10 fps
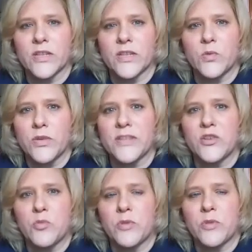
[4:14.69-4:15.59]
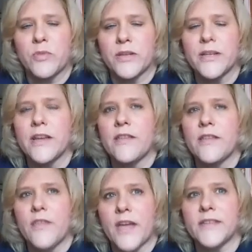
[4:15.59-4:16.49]
It's really stupid, but
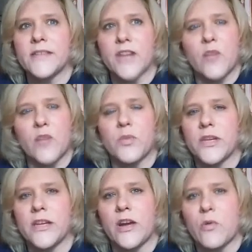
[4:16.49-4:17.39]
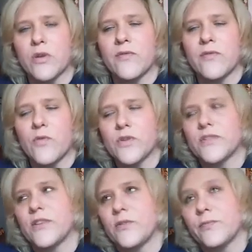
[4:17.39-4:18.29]
that's the company I work for.
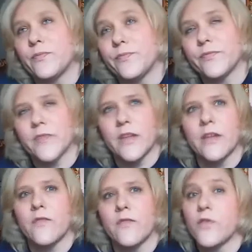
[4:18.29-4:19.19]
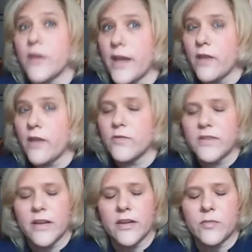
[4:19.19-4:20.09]
So for now, it's
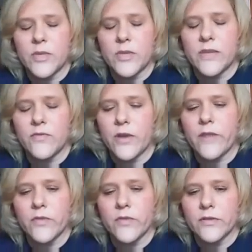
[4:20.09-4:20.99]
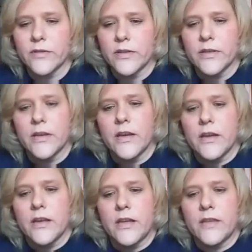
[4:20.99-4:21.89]
not going to be forever.
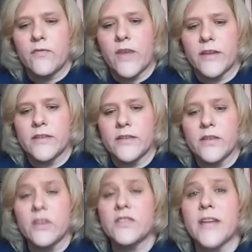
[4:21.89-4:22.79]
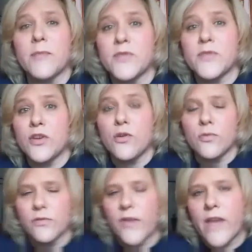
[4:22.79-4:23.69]
In fact, it's going to stop
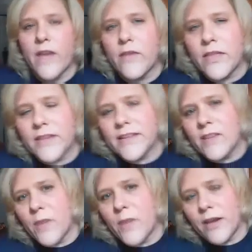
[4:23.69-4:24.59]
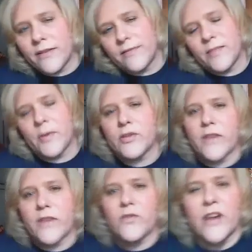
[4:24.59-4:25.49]
soon if I have anything to say about it,
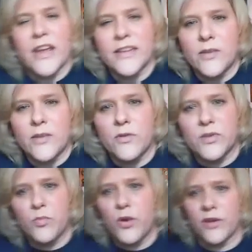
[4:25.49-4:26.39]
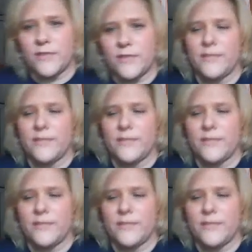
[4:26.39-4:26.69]
especially after I get done with this book.